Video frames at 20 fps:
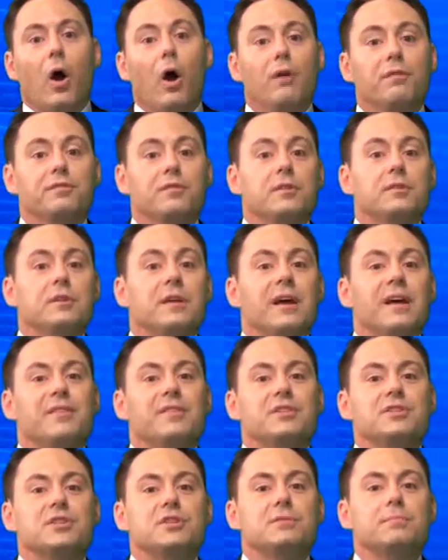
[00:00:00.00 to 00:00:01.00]
Often
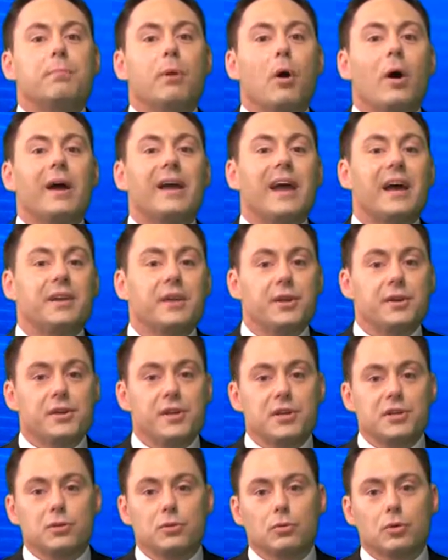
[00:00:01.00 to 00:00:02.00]
this is by an
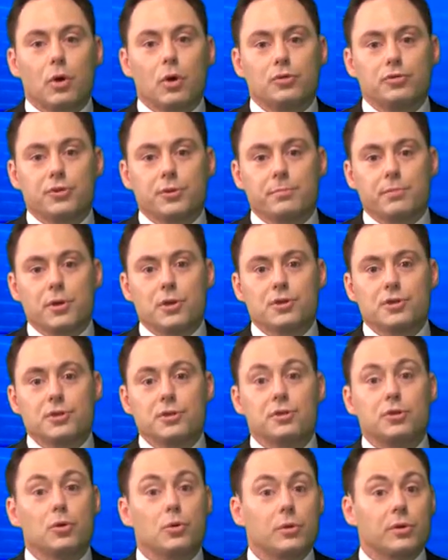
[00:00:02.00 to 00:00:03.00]
initial
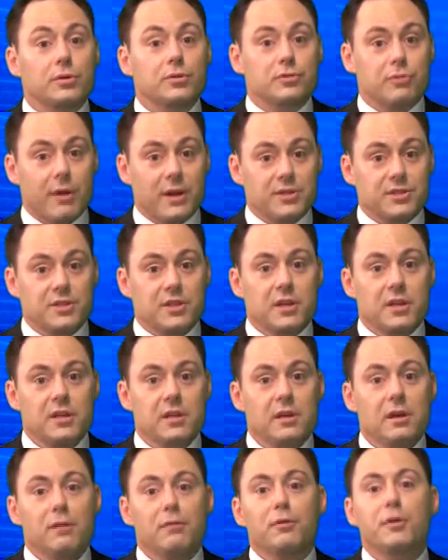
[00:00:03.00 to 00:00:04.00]
contribution to a
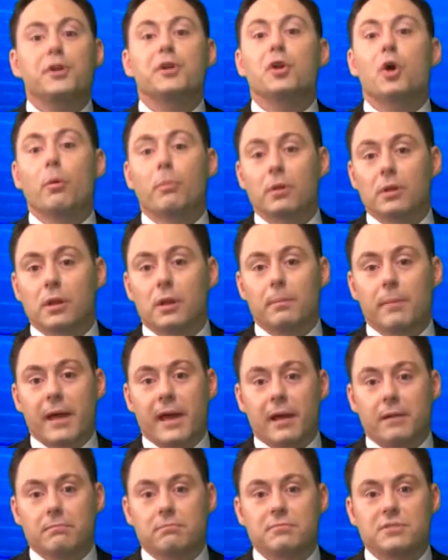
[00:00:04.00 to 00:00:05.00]
trustee for a nominal
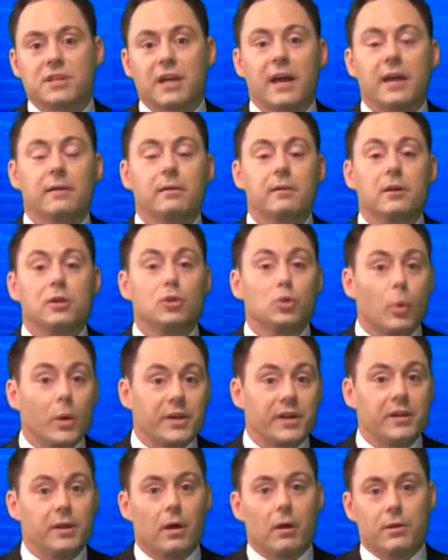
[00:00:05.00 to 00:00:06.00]
amount, say
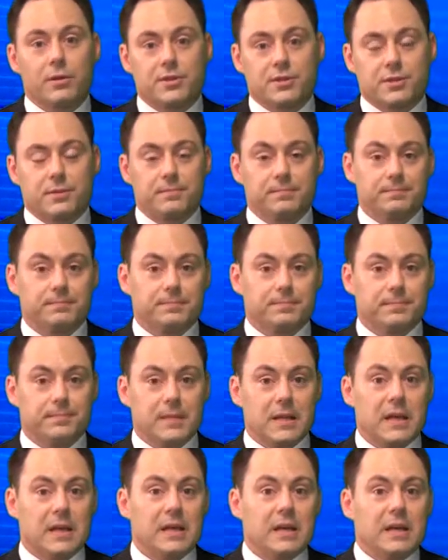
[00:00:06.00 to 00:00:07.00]
$20.
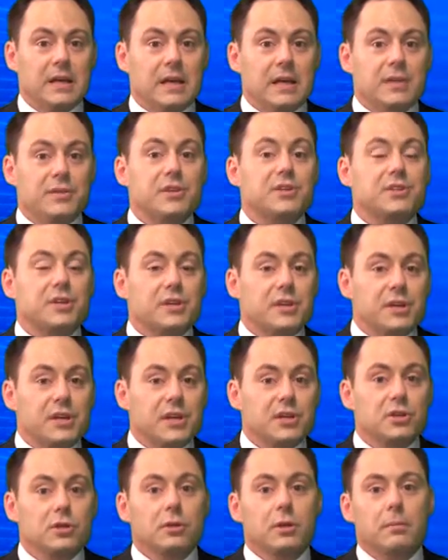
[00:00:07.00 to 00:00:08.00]
This
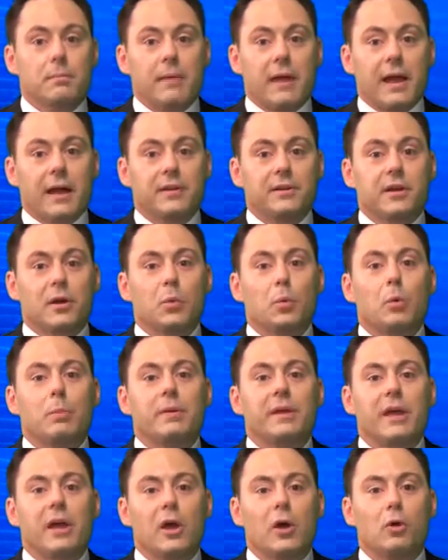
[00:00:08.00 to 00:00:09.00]
initial amount will
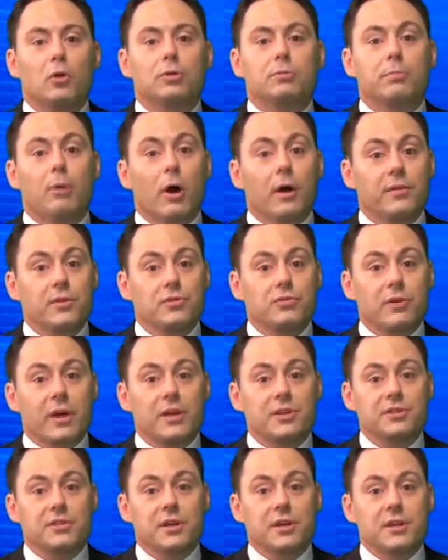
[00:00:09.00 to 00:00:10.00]
be held by the
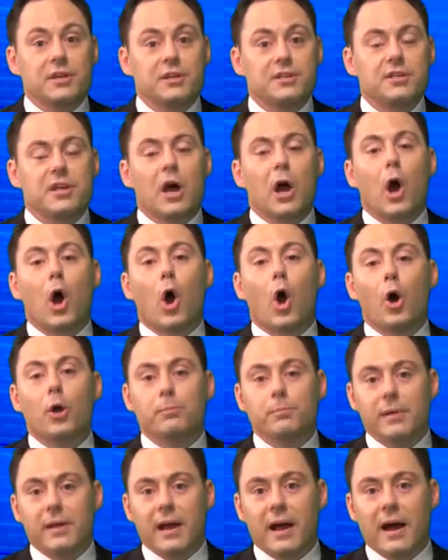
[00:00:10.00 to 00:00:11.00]
trustees
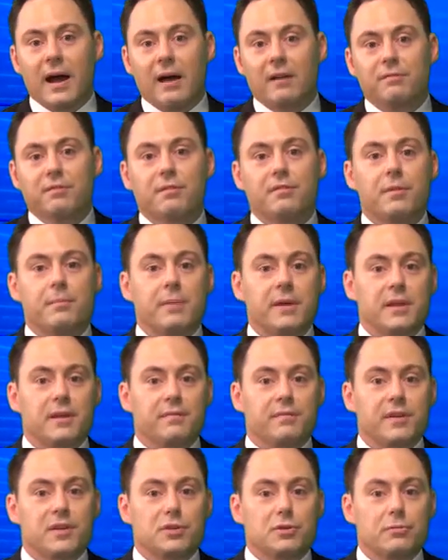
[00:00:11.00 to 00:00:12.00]
on behalf of the
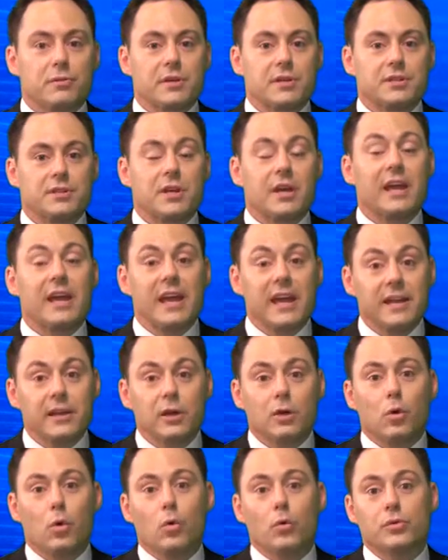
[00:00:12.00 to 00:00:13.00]
beneficiaries
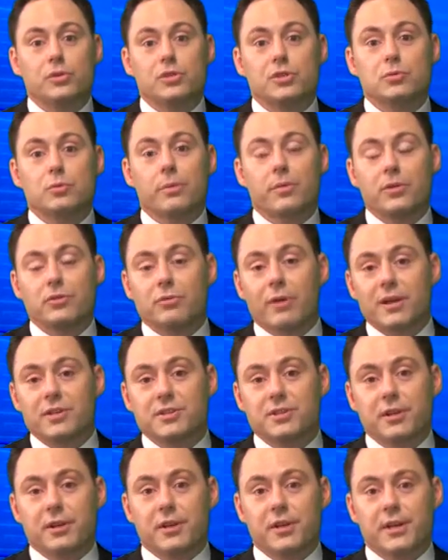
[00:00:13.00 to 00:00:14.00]
in accordance with the
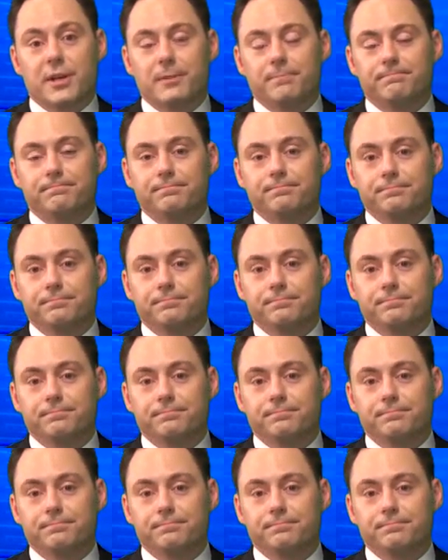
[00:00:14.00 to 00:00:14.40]
trust deed.